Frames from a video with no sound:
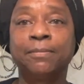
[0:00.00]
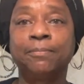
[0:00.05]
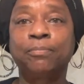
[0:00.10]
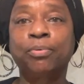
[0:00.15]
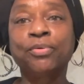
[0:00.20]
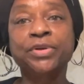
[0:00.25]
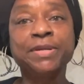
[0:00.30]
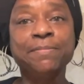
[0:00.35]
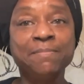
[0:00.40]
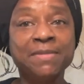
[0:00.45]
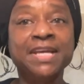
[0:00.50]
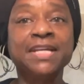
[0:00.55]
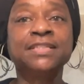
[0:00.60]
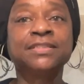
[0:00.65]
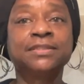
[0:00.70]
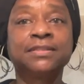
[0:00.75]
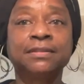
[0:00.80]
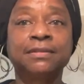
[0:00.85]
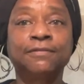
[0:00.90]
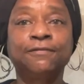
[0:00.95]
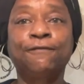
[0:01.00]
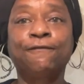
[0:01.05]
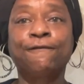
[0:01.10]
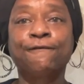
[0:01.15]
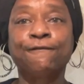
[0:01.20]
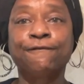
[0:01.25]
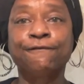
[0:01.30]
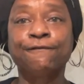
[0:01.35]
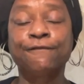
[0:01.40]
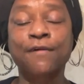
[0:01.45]
pre-mixed
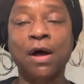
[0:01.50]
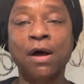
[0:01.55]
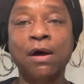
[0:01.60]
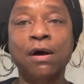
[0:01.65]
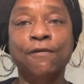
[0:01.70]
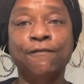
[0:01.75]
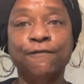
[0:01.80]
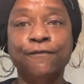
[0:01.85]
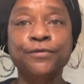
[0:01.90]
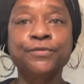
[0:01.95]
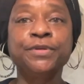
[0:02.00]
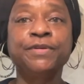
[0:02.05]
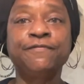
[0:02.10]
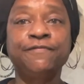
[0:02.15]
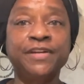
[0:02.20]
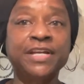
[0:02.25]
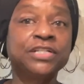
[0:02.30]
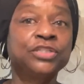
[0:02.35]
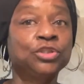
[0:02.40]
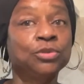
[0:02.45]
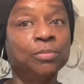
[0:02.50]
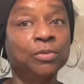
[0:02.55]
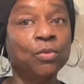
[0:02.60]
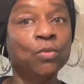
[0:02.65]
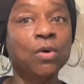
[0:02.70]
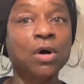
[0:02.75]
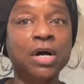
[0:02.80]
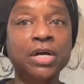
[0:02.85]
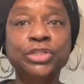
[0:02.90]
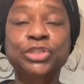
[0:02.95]
fruit and vegetable
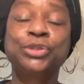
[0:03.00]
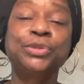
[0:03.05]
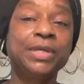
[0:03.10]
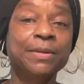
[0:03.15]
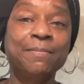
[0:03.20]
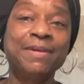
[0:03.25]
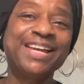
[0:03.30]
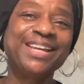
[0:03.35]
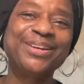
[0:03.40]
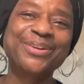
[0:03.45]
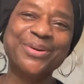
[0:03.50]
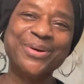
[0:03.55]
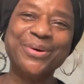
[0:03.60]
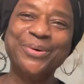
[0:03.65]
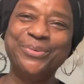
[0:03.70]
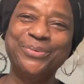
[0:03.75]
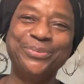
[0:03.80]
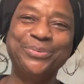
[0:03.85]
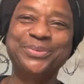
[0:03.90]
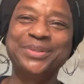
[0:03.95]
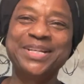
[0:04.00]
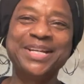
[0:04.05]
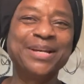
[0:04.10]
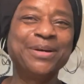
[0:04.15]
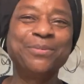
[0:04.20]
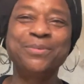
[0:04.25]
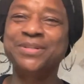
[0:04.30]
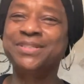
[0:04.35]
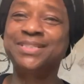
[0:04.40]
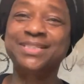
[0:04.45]
wash. You can make your own
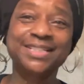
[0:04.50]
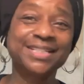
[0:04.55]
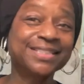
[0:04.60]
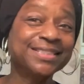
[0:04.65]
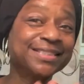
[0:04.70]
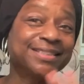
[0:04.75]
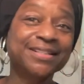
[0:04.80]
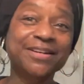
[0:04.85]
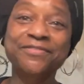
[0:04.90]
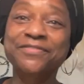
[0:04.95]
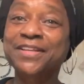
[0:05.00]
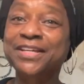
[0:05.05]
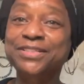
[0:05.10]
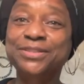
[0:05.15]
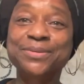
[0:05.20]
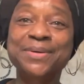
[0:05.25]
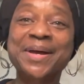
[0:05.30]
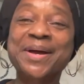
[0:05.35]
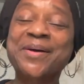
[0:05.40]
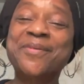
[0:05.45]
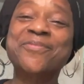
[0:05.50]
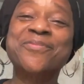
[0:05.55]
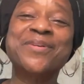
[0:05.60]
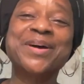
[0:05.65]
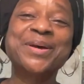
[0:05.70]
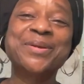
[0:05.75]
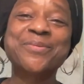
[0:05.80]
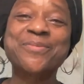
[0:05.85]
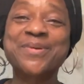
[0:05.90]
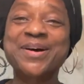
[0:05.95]
with just stuff that you have
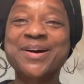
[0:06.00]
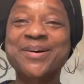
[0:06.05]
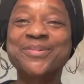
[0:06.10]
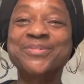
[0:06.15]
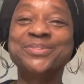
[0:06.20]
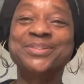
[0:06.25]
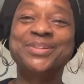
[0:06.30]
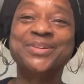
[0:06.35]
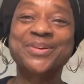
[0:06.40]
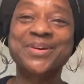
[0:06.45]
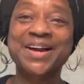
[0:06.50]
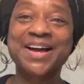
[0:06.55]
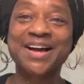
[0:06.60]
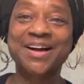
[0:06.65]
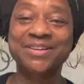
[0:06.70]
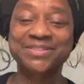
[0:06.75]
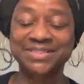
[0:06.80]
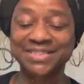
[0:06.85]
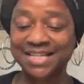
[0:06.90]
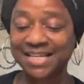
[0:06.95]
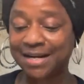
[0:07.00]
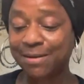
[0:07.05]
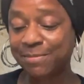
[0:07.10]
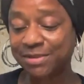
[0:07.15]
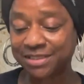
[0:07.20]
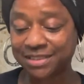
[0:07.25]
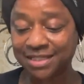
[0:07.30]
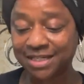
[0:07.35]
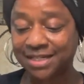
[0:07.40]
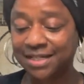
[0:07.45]
right around your house. And I'm going
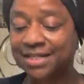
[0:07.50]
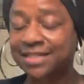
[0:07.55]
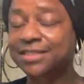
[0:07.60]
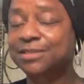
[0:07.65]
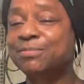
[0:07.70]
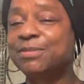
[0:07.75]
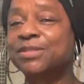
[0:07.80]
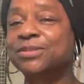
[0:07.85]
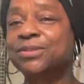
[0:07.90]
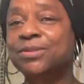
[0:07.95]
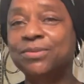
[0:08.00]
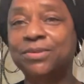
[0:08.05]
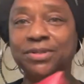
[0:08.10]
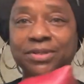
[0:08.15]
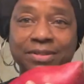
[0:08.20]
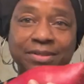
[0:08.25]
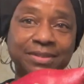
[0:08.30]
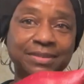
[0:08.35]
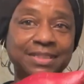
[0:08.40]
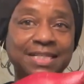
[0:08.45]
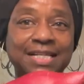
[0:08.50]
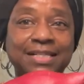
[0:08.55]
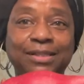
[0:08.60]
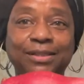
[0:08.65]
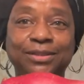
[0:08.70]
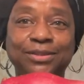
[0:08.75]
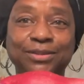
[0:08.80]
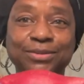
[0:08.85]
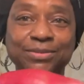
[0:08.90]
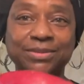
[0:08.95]
to tell you, that smells so good because I
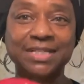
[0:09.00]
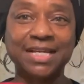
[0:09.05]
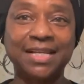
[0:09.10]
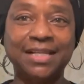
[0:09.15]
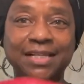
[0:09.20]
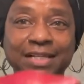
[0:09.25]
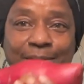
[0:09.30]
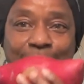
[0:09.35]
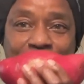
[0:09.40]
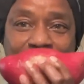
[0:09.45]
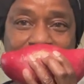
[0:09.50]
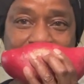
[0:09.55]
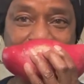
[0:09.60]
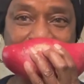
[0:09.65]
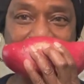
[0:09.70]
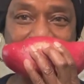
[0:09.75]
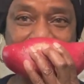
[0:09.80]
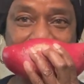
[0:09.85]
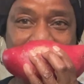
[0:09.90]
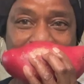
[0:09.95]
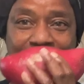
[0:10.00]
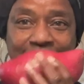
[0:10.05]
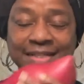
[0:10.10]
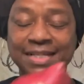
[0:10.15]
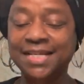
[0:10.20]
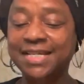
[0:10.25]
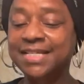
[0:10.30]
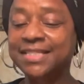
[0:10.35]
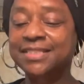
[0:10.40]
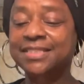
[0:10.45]
use that lemon.
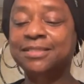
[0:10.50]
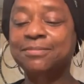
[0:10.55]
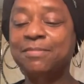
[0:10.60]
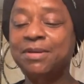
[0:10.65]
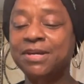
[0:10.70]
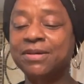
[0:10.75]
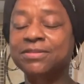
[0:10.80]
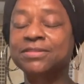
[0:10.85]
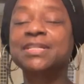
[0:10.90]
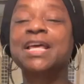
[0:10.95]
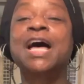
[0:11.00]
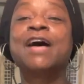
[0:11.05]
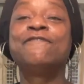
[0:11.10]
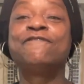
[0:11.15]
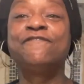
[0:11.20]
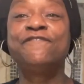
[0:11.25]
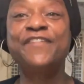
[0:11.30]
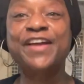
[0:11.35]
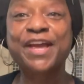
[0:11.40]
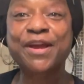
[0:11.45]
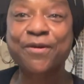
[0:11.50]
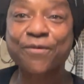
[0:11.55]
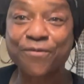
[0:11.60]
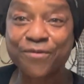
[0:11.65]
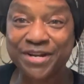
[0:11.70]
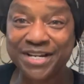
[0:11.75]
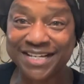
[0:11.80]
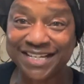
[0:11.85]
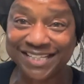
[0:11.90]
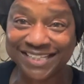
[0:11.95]
It smells
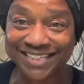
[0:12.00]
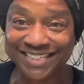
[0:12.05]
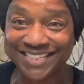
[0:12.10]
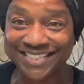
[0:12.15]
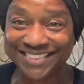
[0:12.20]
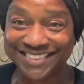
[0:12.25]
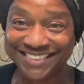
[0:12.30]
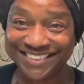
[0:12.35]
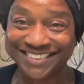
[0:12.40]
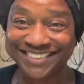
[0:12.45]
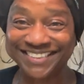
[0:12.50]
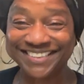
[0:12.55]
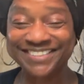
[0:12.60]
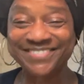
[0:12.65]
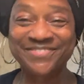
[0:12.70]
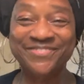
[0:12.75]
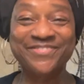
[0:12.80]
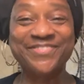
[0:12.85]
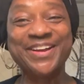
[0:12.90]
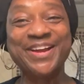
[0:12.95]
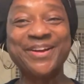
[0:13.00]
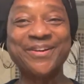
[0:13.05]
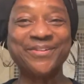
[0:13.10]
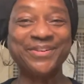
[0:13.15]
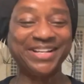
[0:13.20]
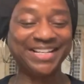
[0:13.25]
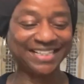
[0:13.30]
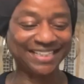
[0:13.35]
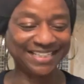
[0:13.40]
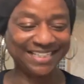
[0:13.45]
very clean,
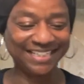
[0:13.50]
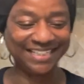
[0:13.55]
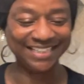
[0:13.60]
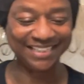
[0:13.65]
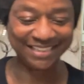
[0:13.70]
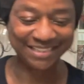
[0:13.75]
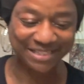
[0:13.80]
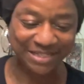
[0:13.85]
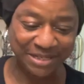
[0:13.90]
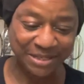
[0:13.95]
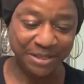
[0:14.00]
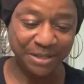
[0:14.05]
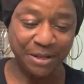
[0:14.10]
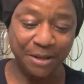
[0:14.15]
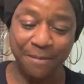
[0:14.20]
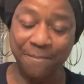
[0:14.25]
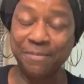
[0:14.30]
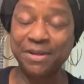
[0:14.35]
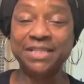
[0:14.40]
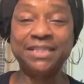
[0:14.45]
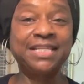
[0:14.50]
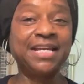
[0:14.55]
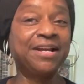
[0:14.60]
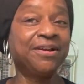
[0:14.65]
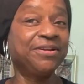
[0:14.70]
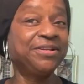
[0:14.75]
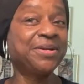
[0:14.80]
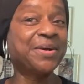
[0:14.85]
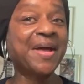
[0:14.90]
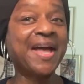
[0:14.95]
very clean. But there
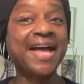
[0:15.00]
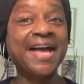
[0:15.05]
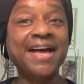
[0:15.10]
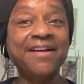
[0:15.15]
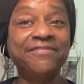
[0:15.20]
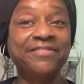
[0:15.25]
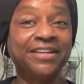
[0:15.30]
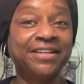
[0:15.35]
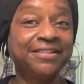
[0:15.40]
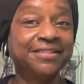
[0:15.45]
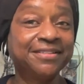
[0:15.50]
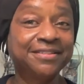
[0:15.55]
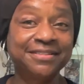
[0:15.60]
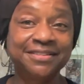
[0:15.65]
you have it.